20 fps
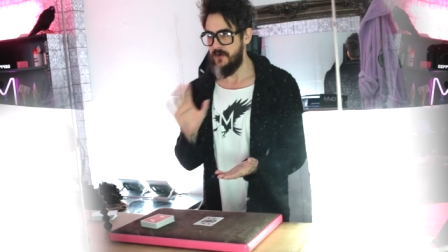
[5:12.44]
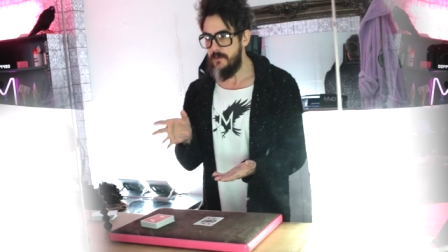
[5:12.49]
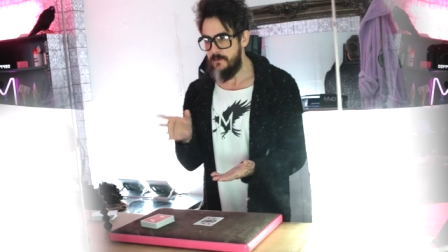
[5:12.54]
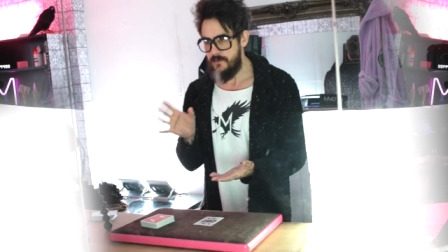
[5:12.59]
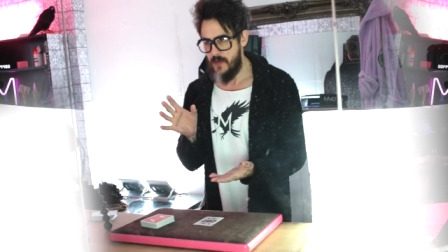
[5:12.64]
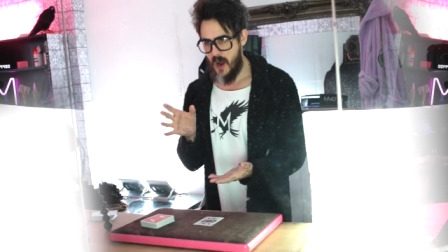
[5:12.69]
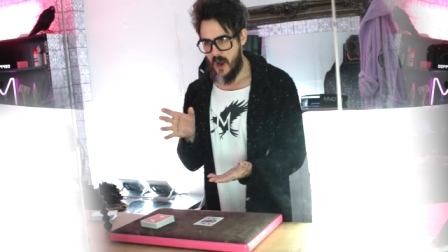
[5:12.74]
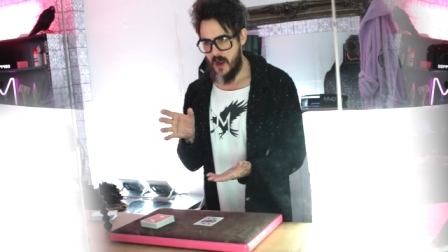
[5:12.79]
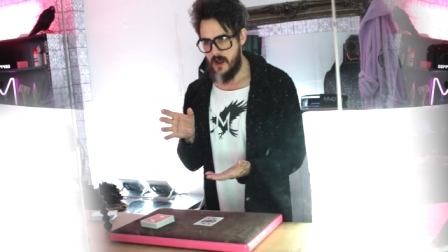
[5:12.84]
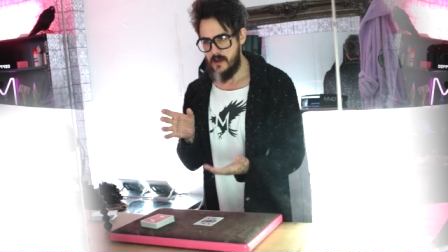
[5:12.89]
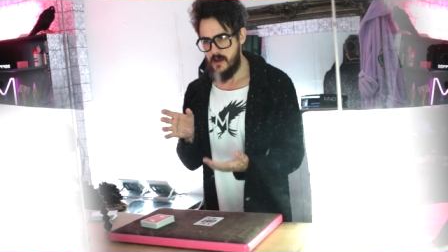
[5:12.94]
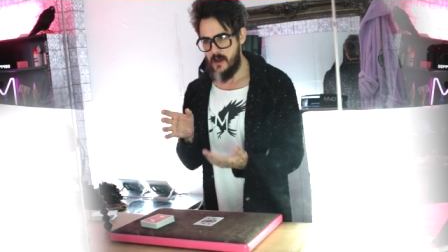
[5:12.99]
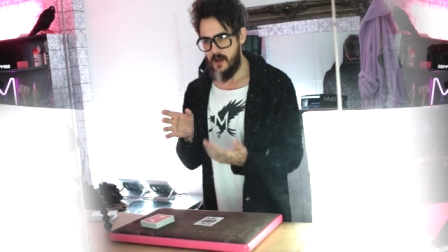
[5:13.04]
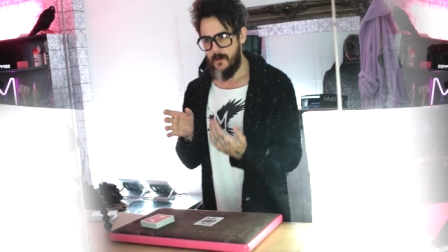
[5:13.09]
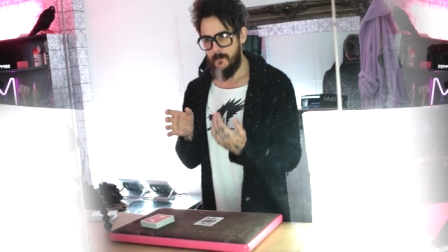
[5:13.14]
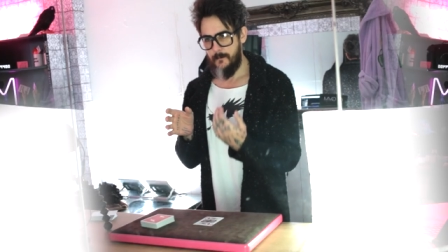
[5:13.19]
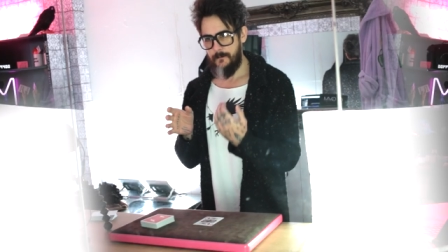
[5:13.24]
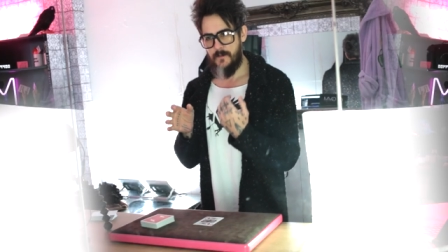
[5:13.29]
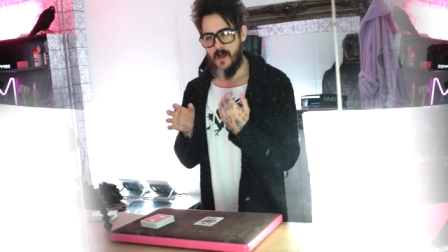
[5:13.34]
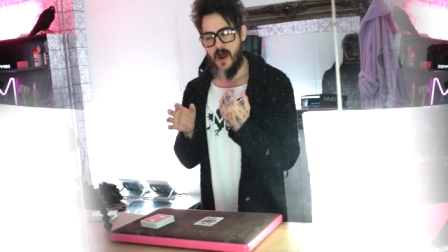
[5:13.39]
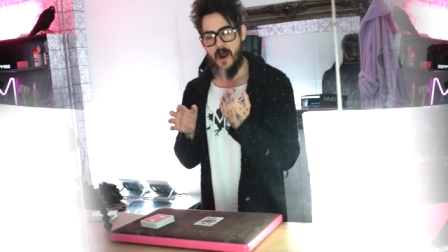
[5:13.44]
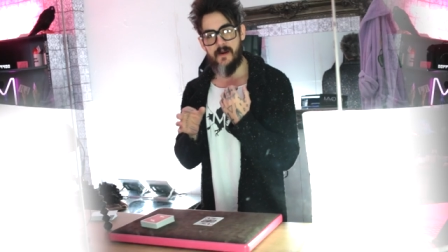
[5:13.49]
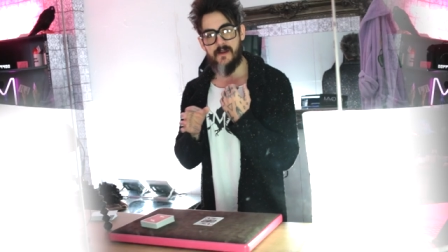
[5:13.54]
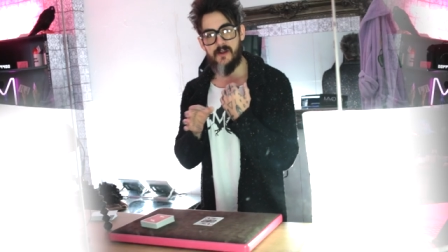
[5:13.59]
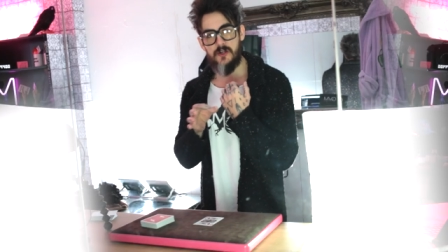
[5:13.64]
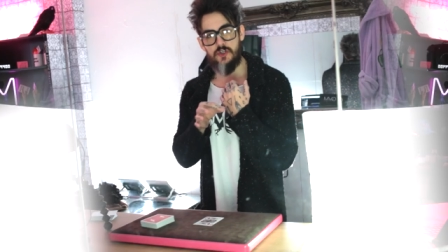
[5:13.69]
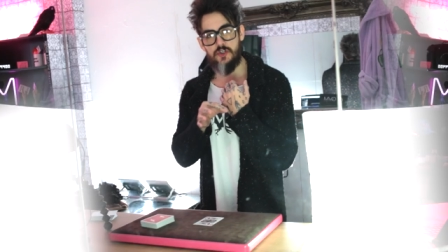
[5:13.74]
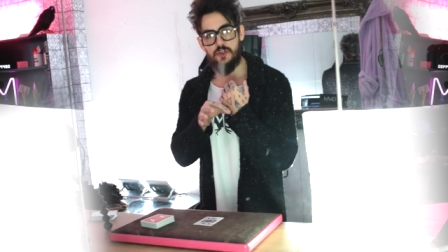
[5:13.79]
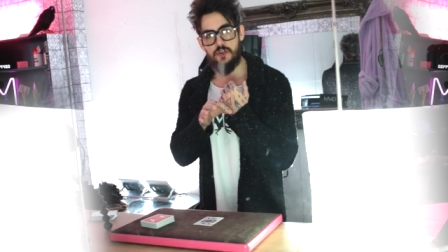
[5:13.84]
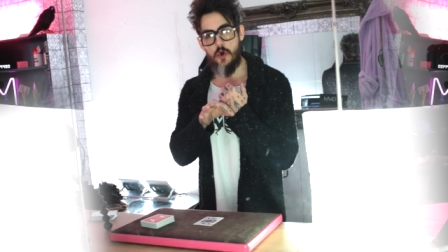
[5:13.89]
did that. Now I
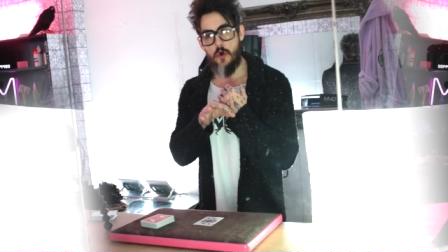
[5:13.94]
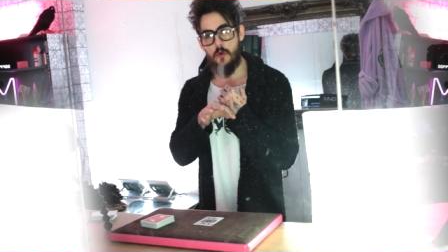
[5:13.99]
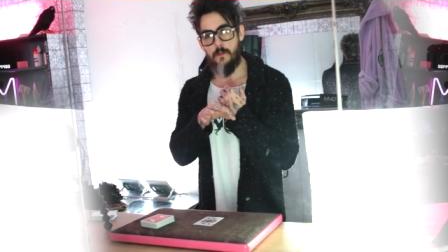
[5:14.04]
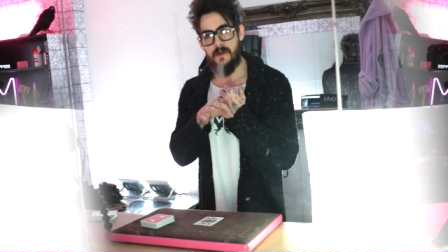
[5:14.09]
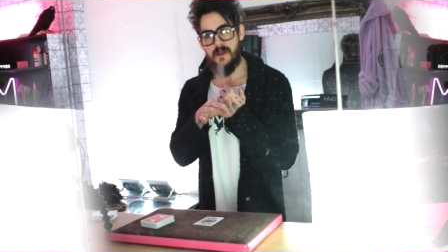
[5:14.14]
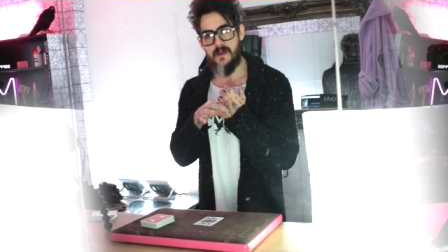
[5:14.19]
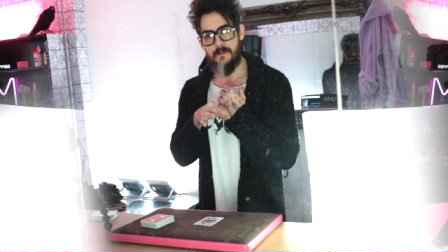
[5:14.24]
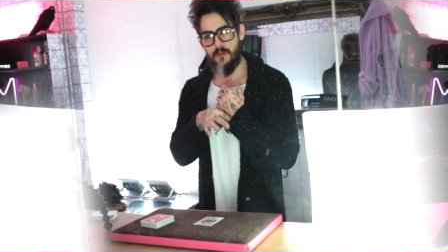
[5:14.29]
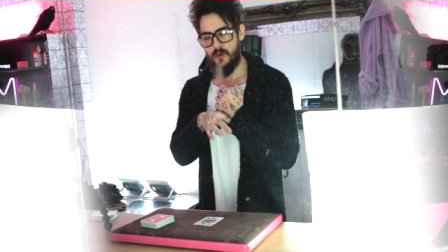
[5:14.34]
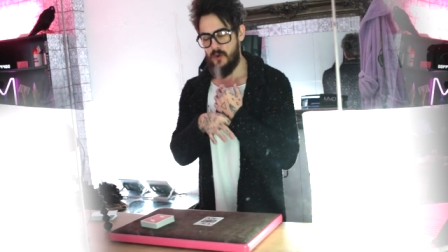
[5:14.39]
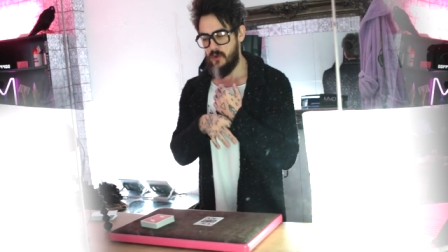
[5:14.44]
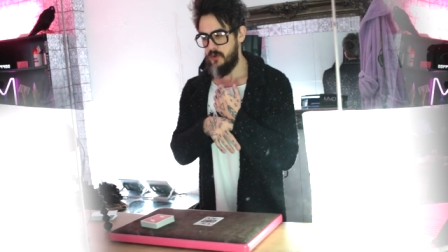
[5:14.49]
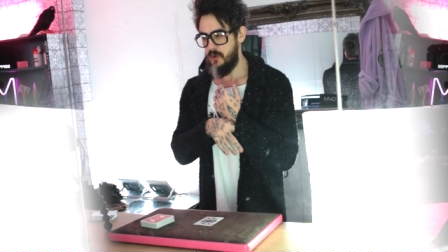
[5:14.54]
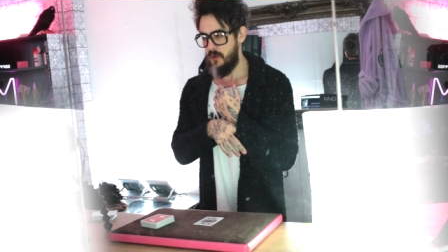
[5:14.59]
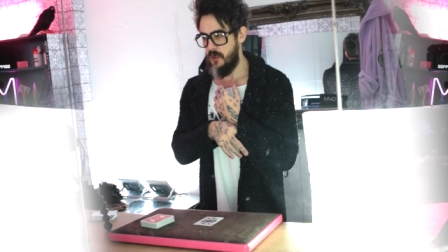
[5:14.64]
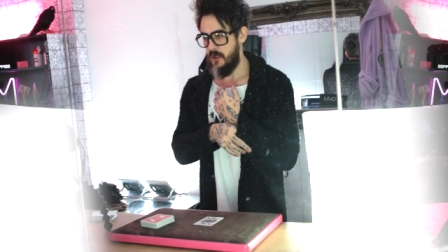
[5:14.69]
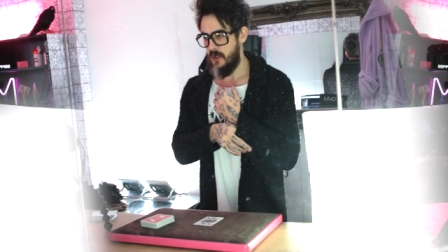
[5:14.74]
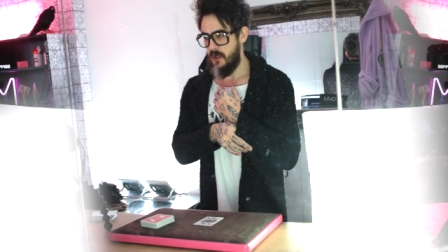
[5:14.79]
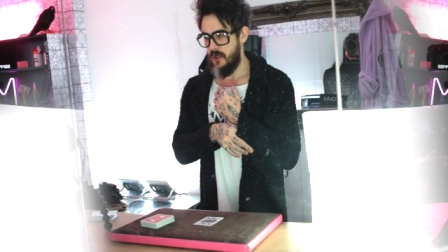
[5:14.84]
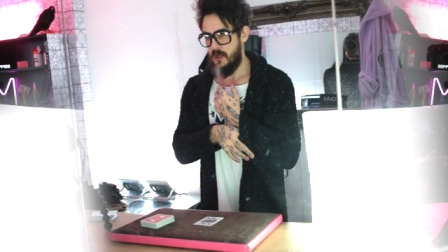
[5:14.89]
can show people